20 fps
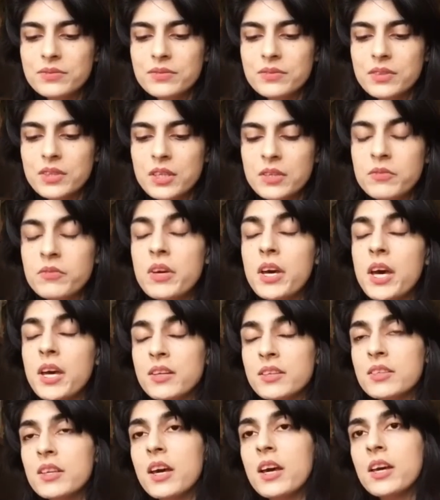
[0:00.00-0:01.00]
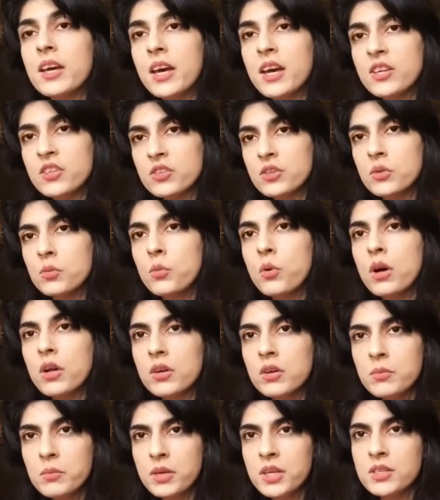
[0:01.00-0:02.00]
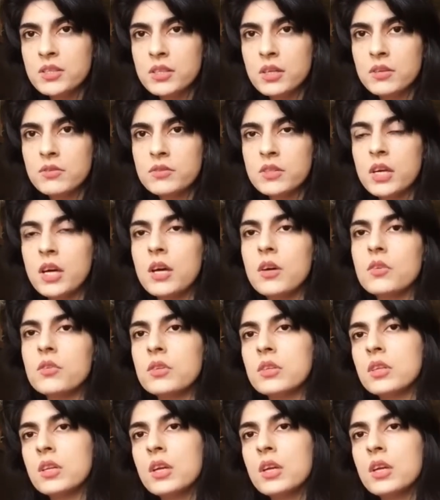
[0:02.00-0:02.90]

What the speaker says: In fact, I actually water myself down